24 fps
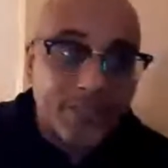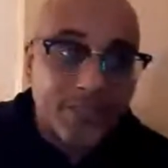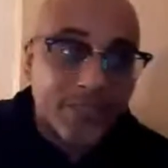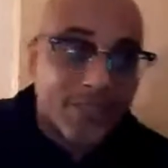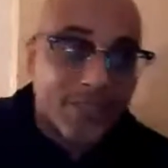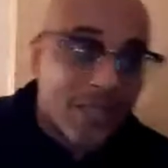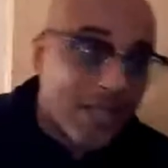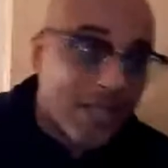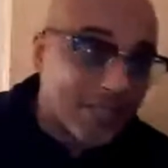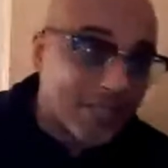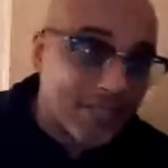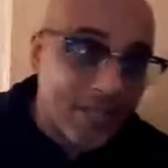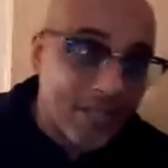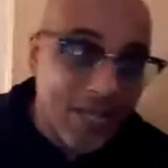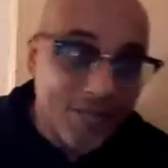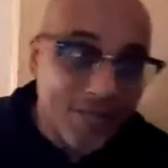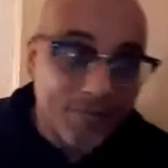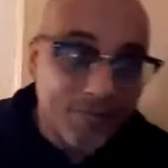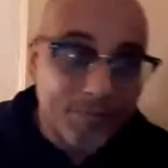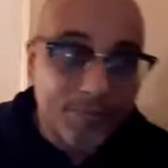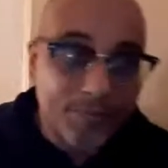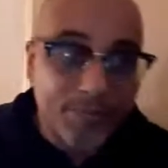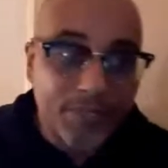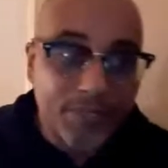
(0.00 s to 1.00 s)
than not to have
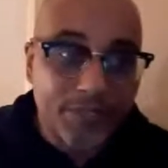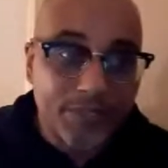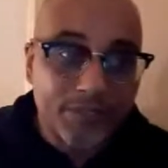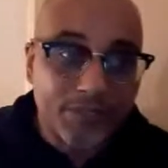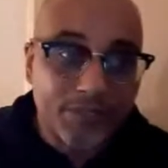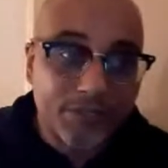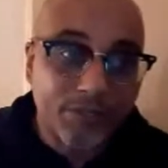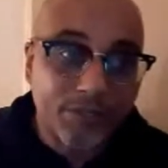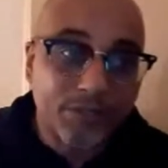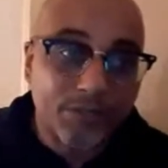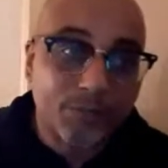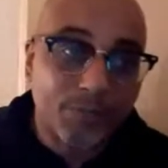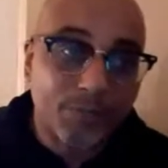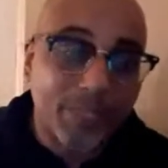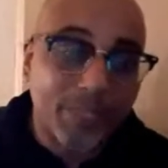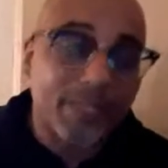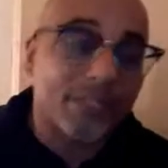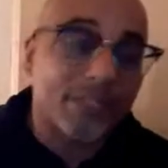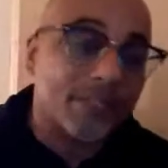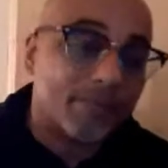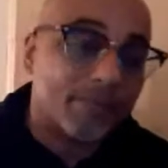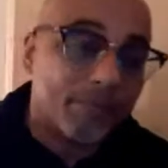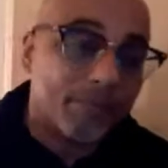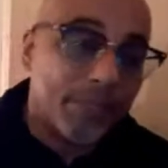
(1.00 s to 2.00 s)
a business. So it's better
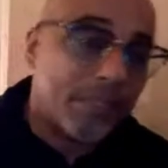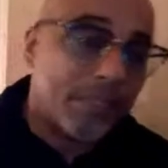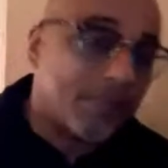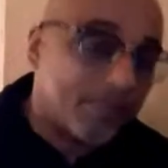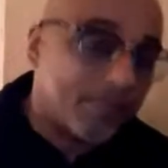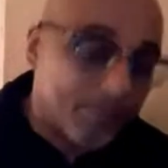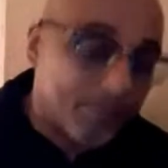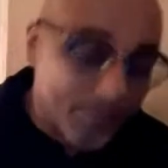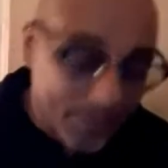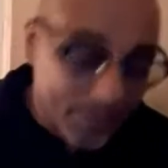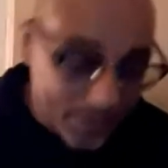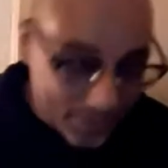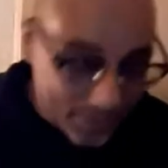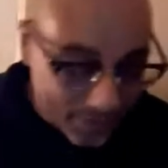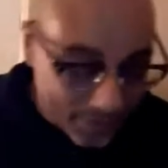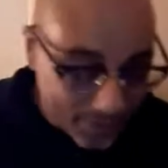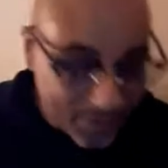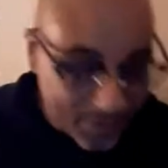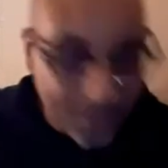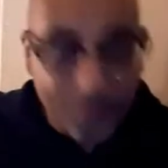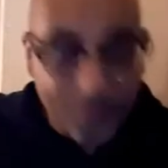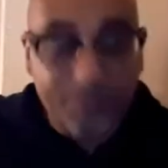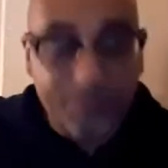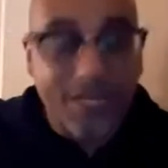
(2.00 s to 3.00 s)
to be in business,
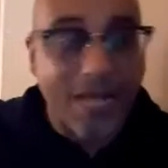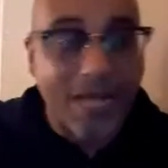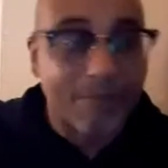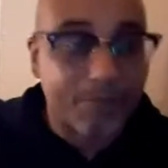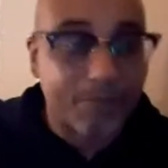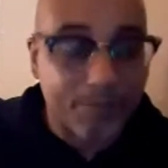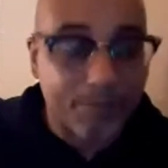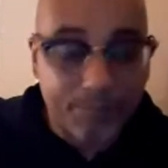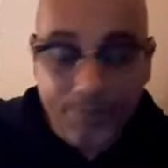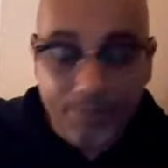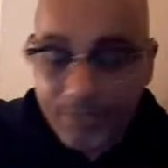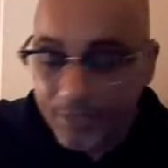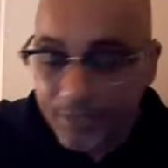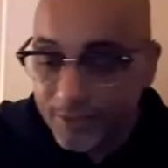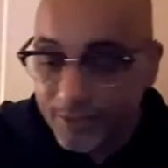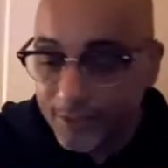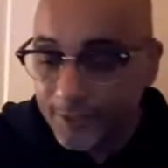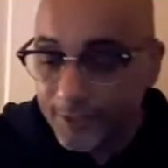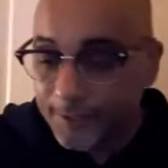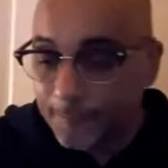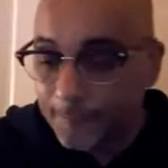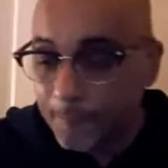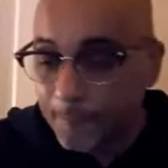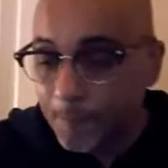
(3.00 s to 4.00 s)
some type of business.
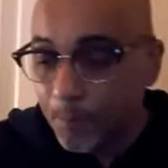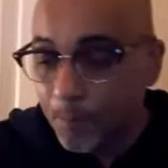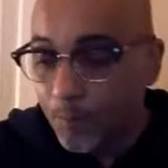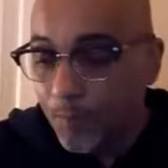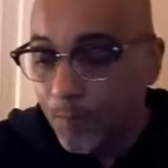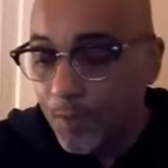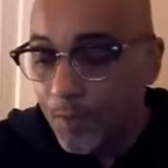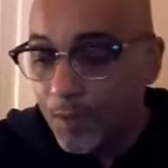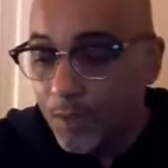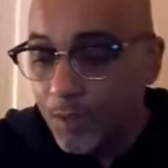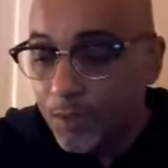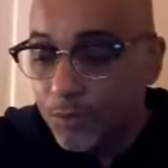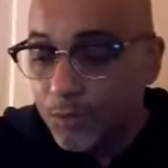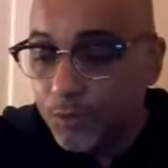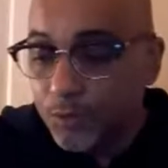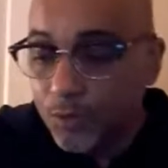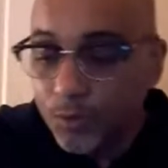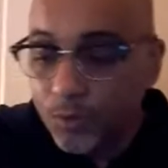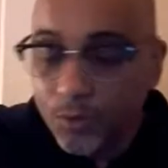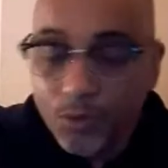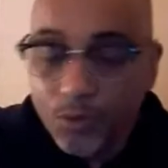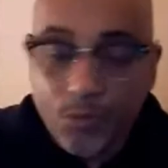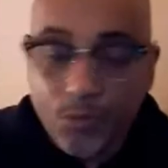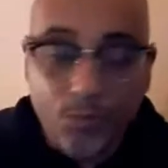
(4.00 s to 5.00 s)
So
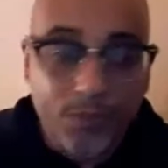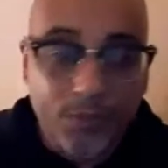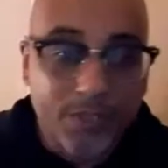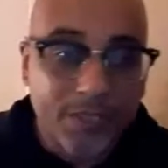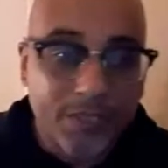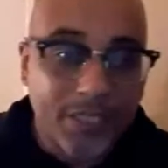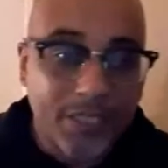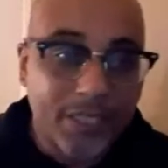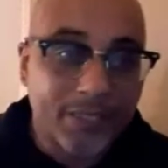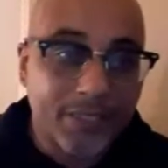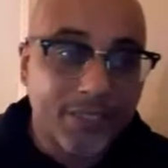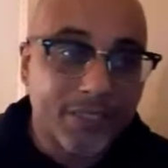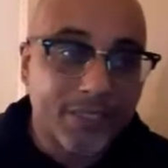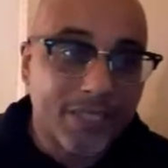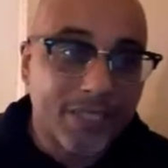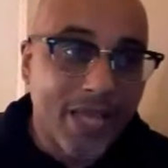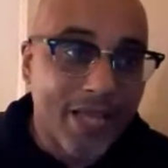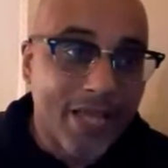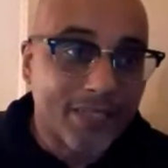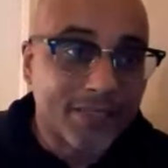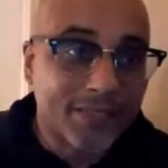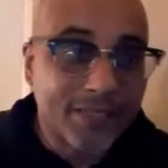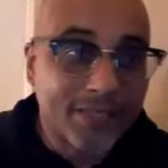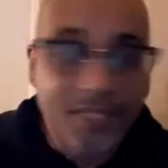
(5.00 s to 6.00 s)
you can receive the
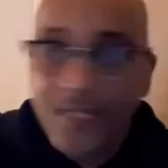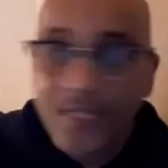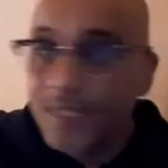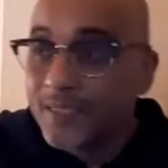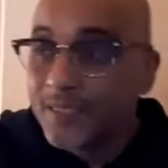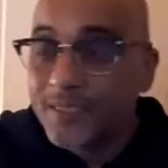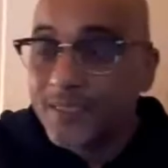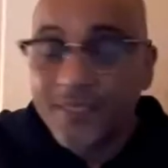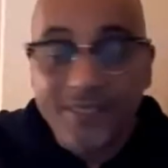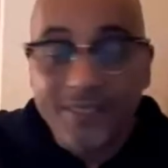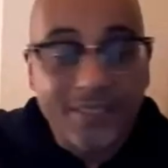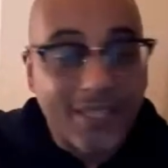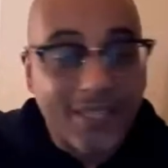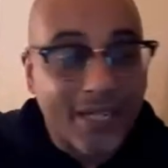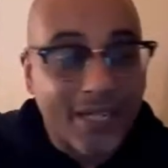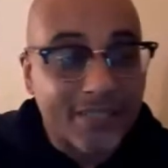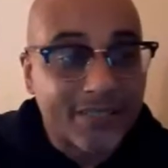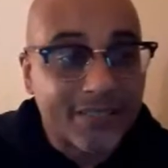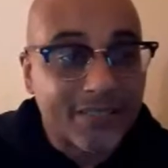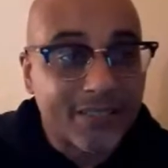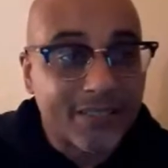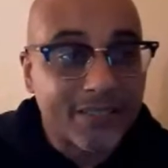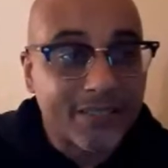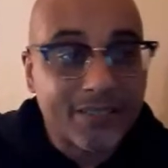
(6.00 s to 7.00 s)
tax
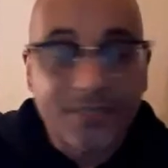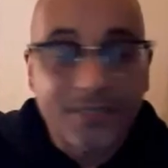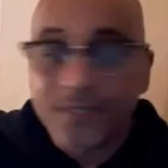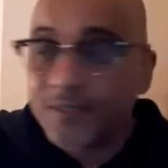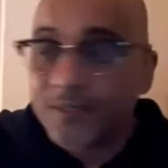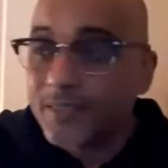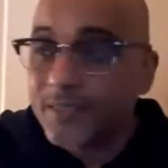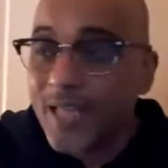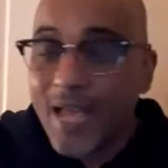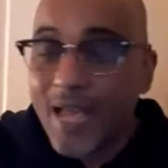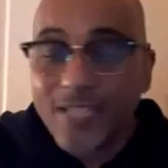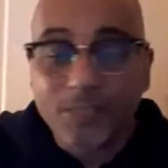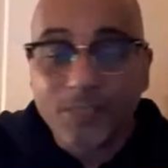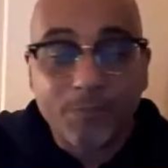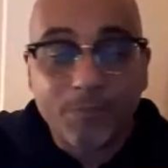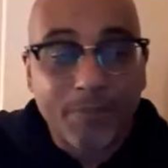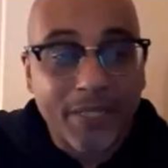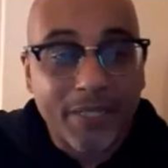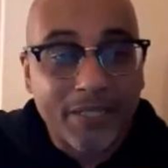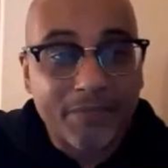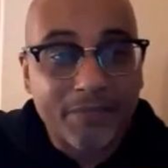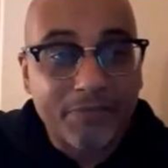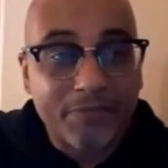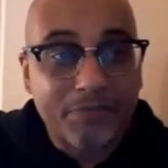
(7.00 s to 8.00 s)
deductions, the tax
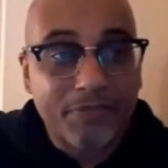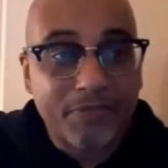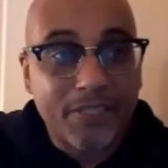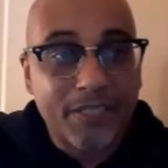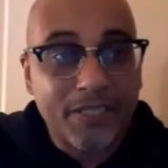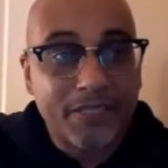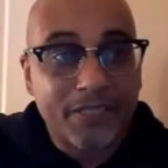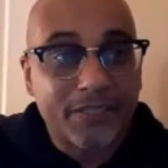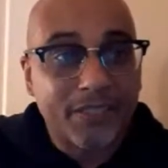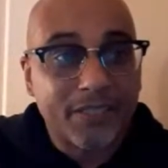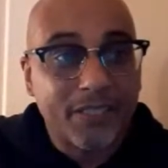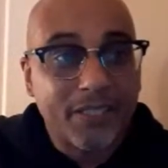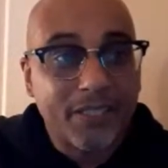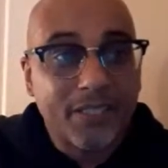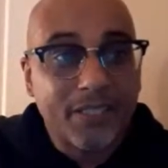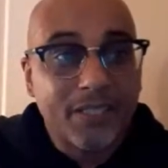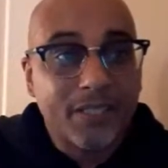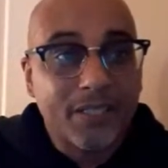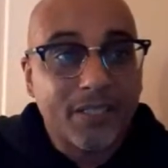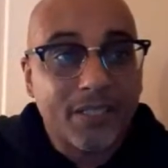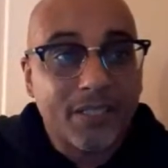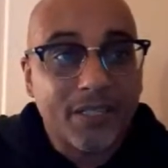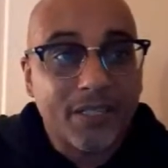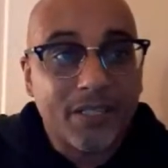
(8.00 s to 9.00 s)
benefits,
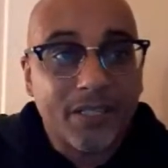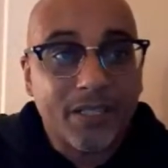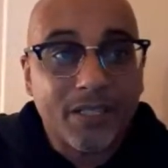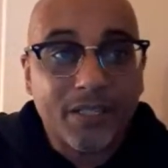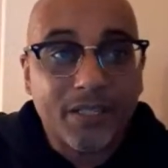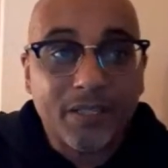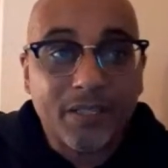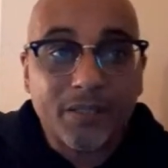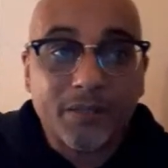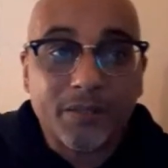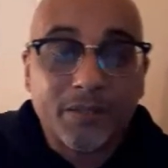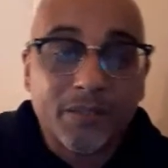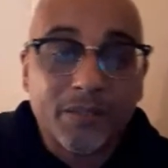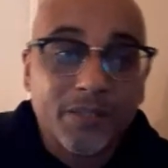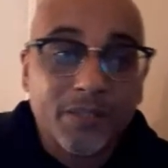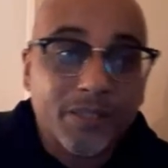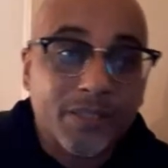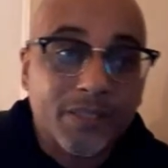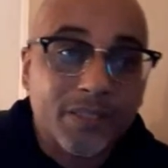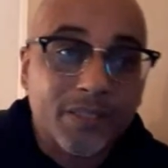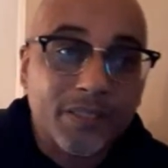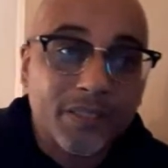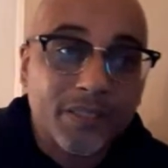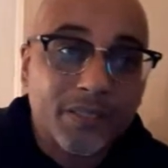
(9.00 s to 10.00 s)

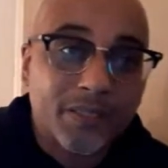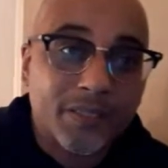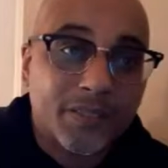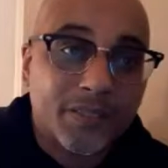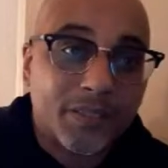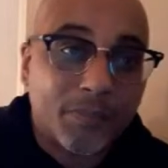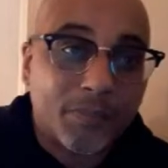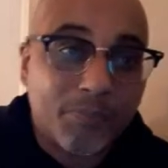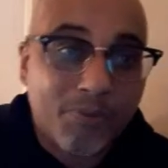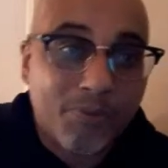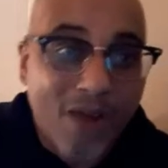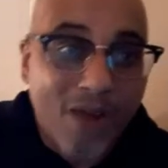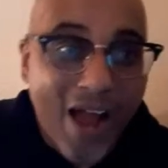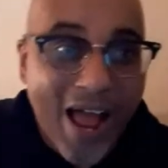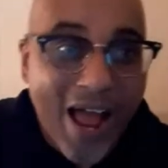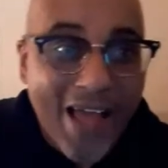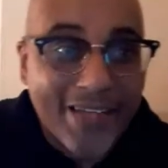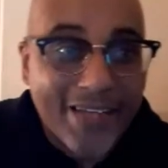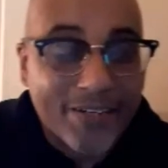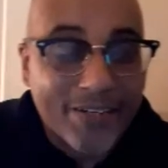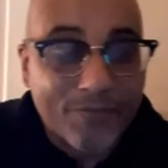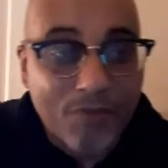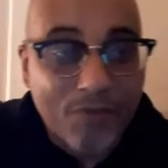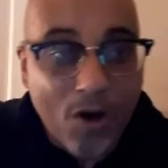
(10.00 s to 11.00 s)
the
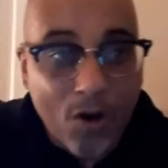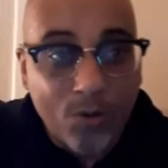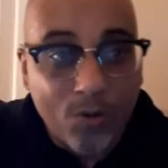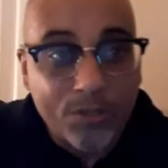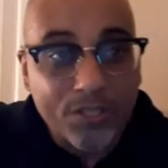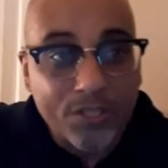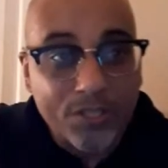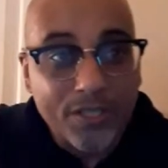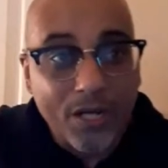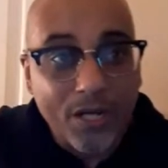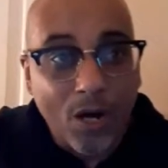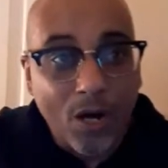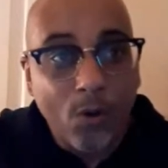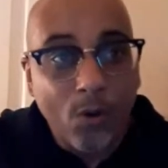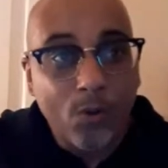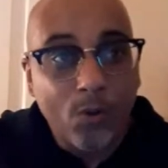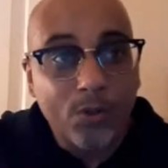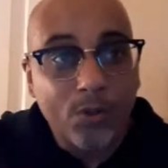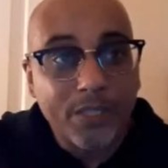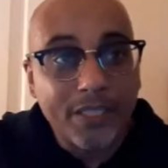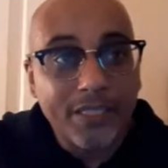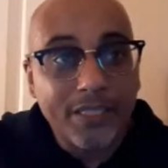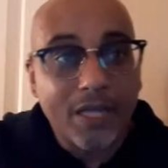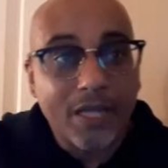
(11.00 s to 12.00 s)
pride of
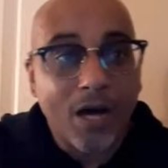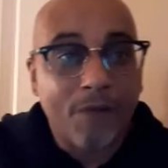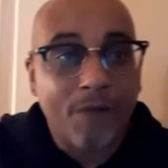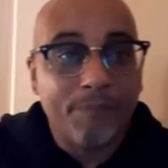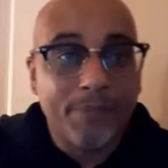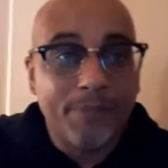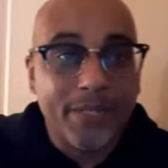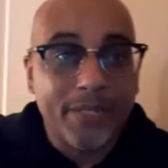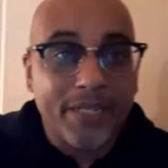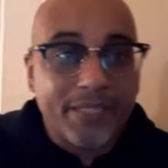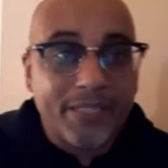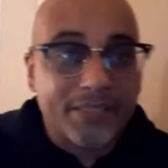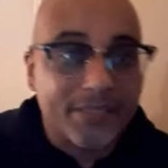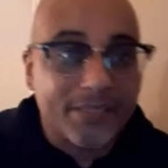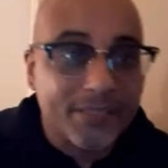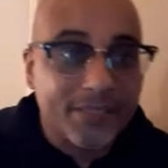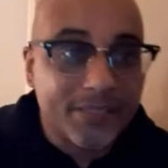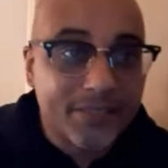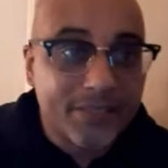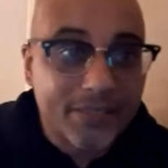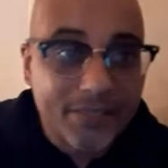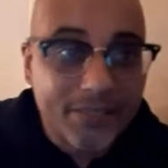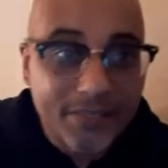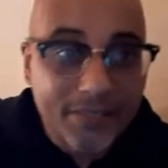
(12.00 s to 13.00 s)
owning a business,
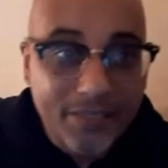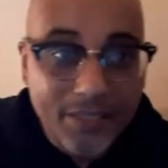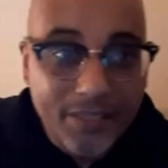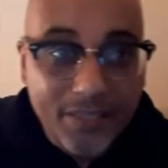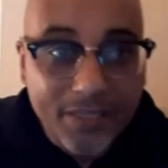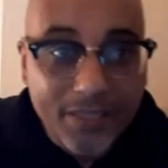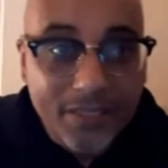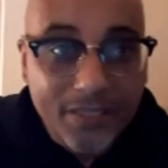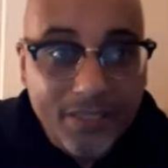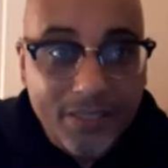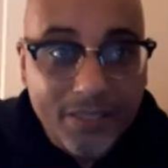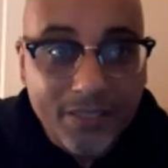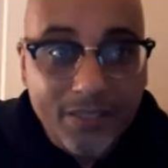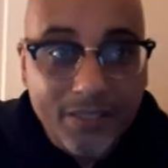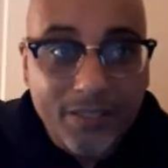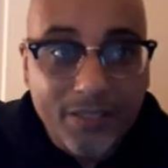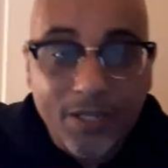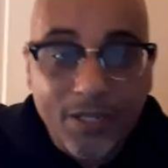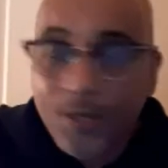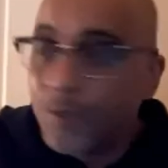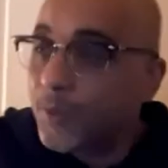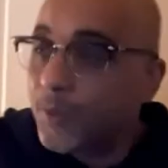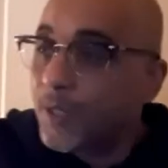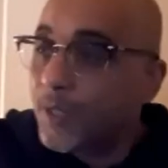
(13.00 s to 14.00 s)
you
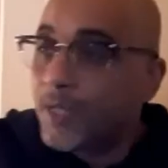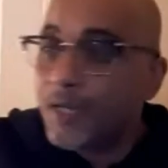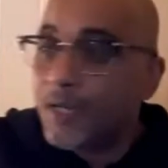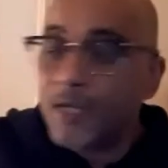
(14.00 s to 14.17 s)
know,